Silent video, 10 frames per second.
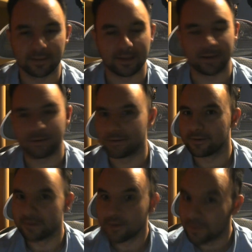Like,
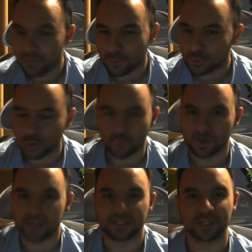there's no
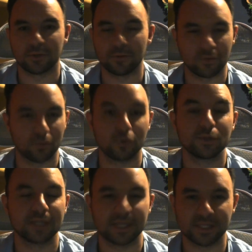reason to. If you're
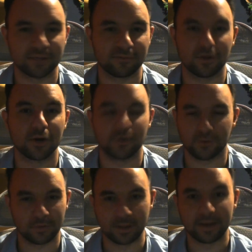losing to
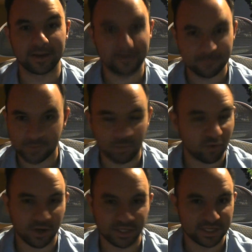Flunder, like, you
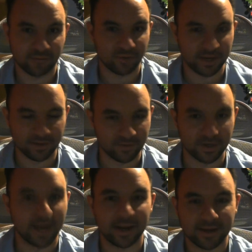probably just need to play a different
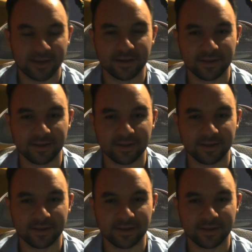deck.